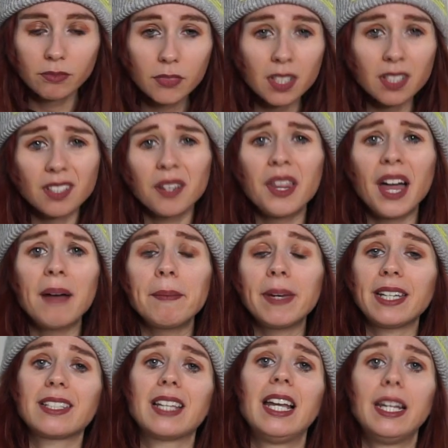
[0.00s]
So that
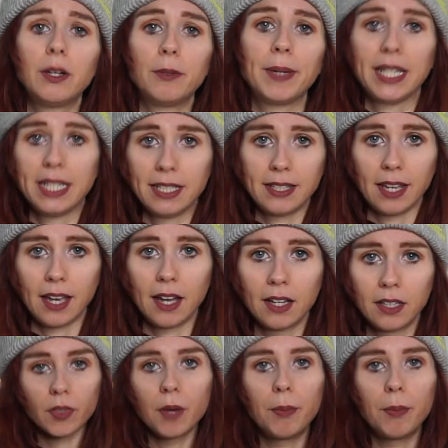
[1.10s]
makes it a little bit easier.